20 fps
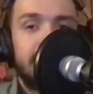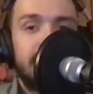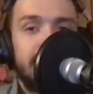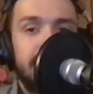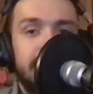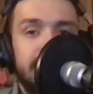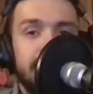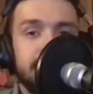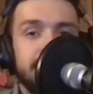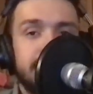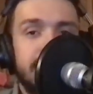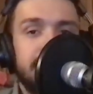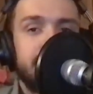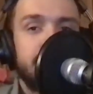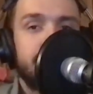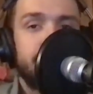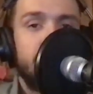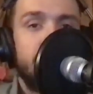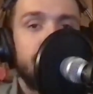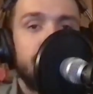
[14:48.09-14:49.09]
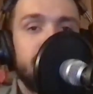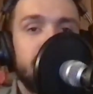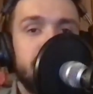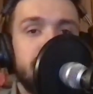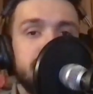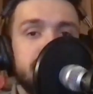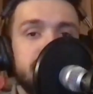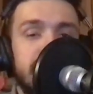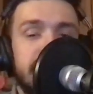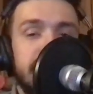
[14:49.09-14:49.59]
The Eagles got the ball
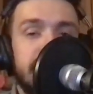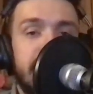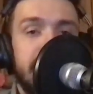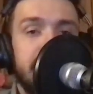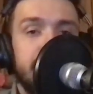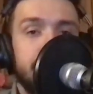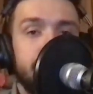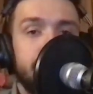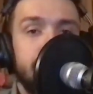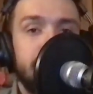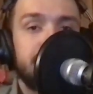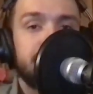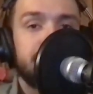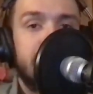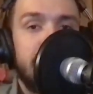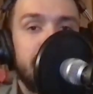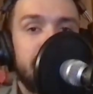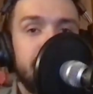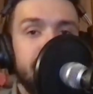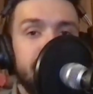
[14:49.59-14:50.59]
first and had a great drive